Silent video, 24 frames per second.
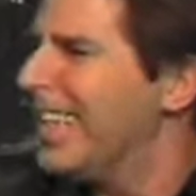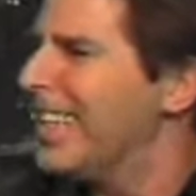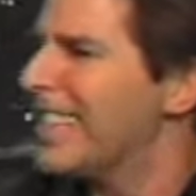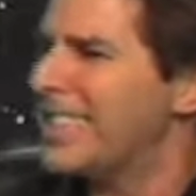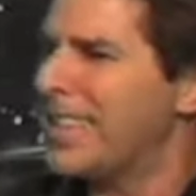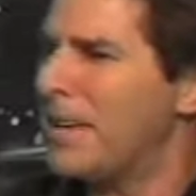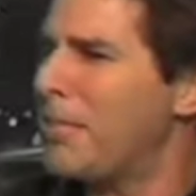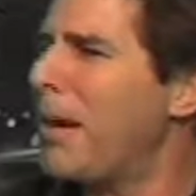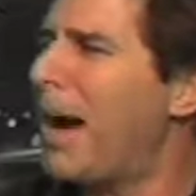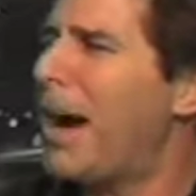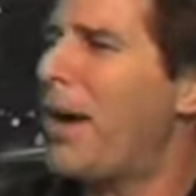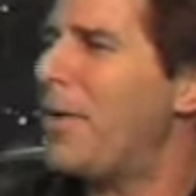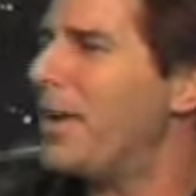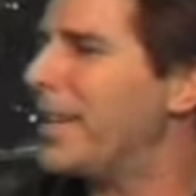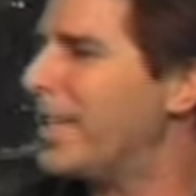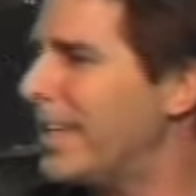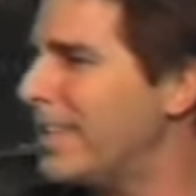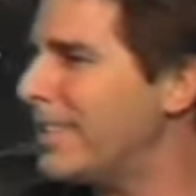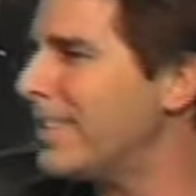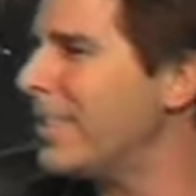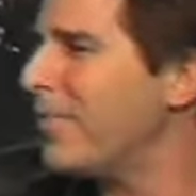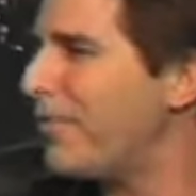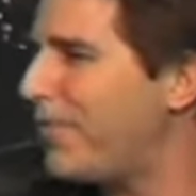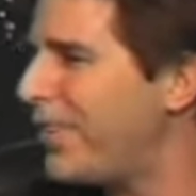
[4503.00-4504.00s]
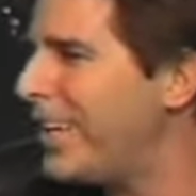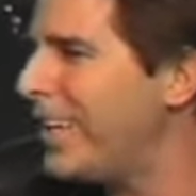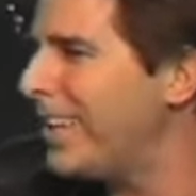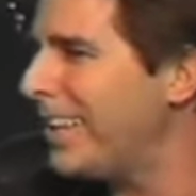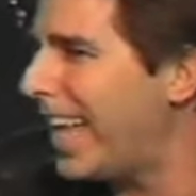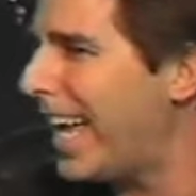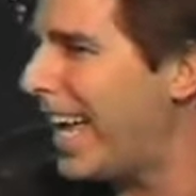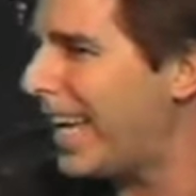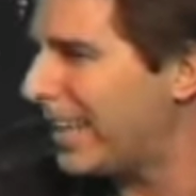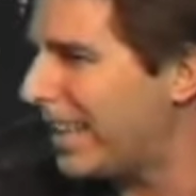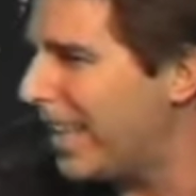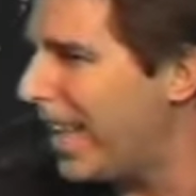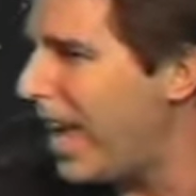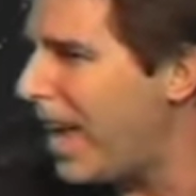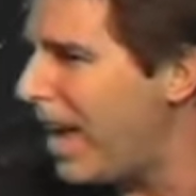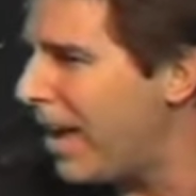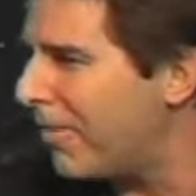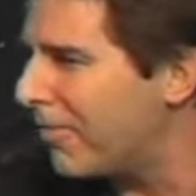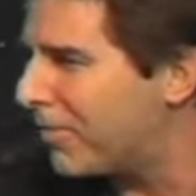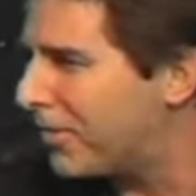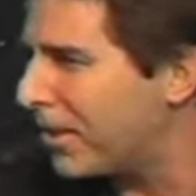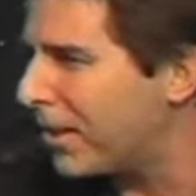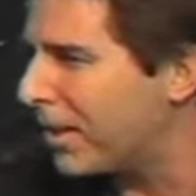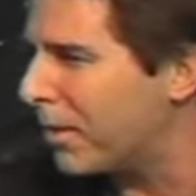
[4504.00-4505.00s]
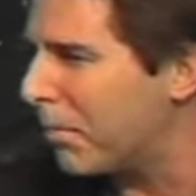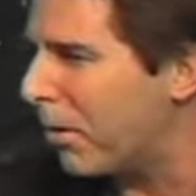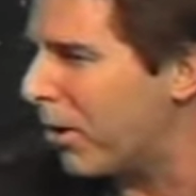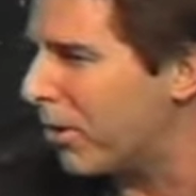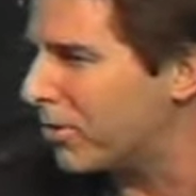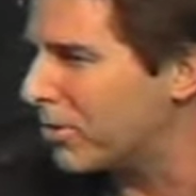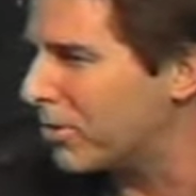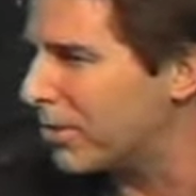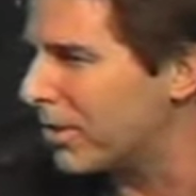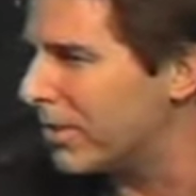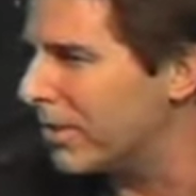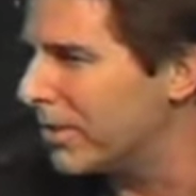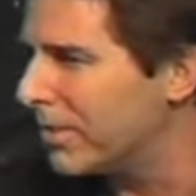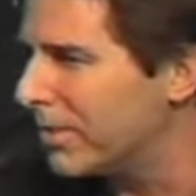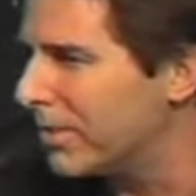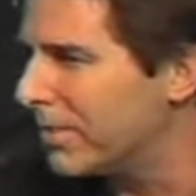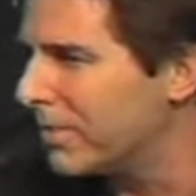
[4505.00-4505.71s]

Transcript: Somehow it doesn't feel like love to the emotional.